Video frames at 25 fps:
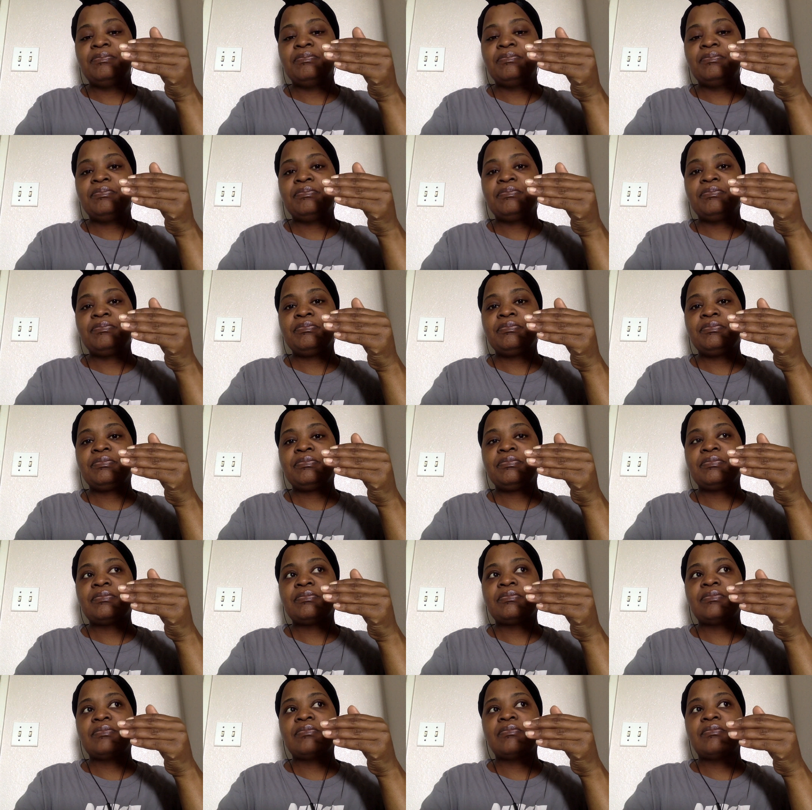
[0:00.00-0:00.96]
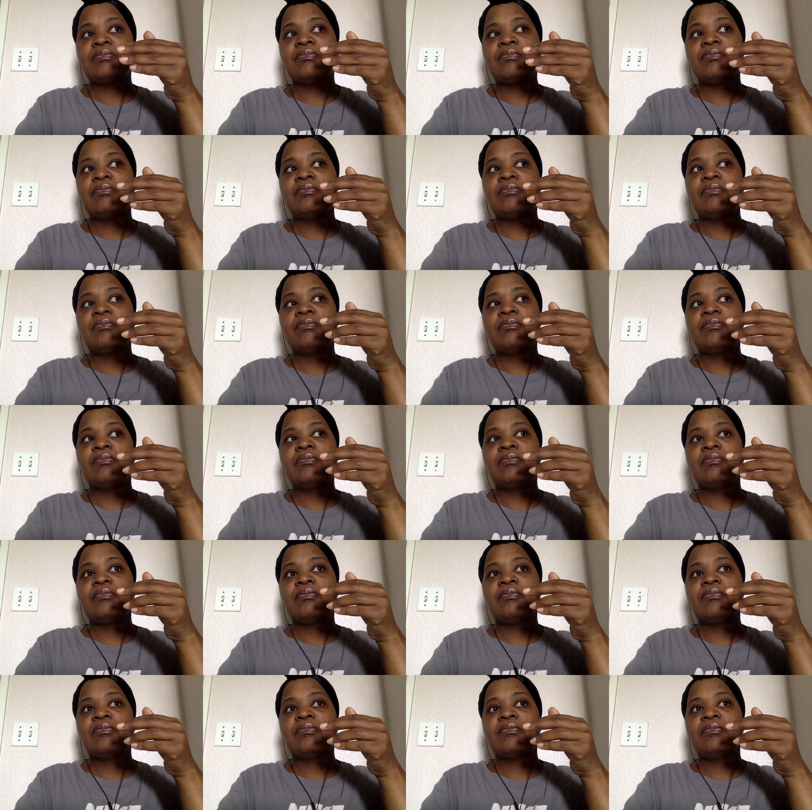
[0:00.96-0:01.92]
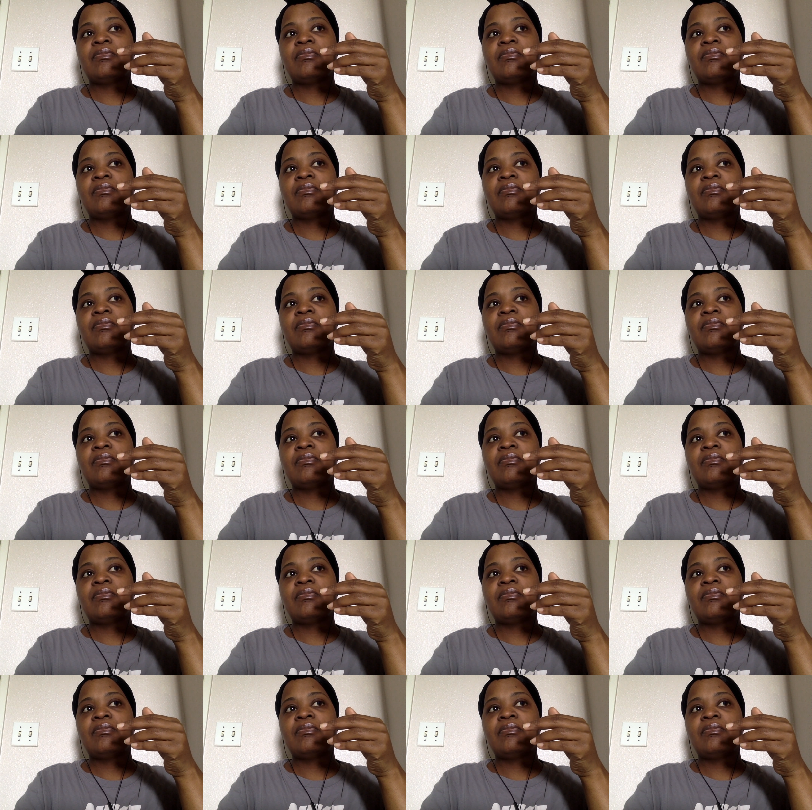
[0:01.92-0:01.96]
(no one is talking)